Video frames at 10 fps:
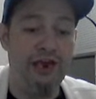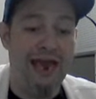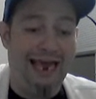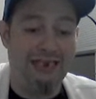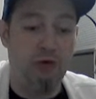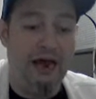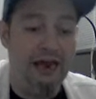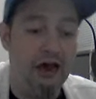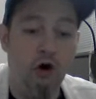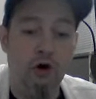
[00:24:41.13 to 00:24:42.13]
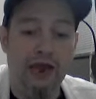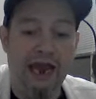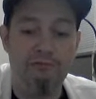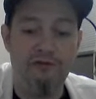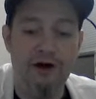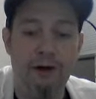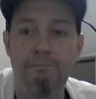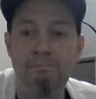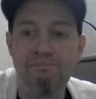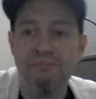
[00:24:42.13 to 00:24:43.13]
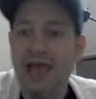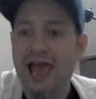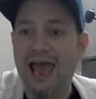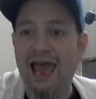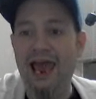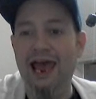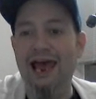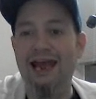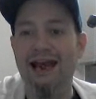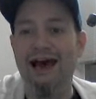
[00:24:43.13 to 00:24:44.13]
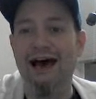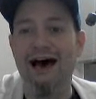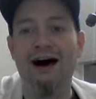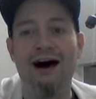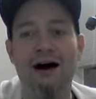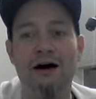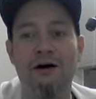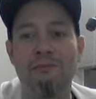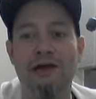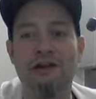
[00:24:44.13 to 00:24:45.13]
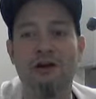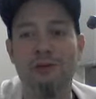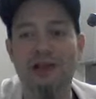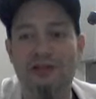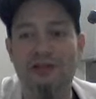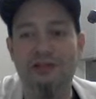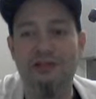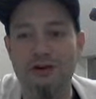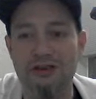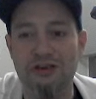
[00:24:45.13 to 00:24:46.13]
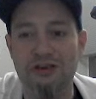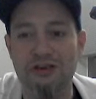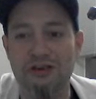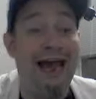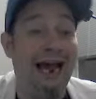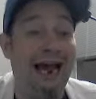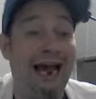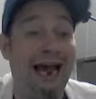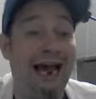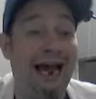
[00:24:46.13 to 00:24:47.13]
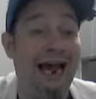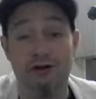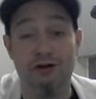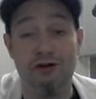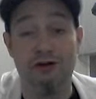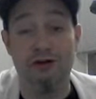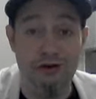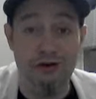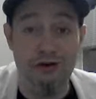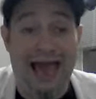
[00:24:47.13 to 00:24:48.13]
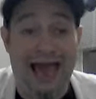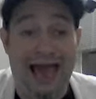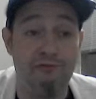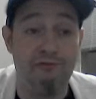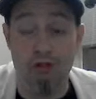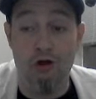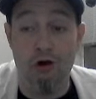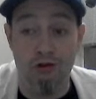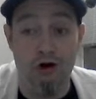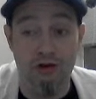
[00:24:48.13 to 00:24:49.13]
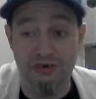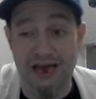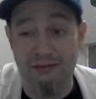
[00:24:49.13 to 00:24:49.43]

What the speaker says: XYO came from, and nobody thought it would do good. I actually never downloaded the app for a long, long time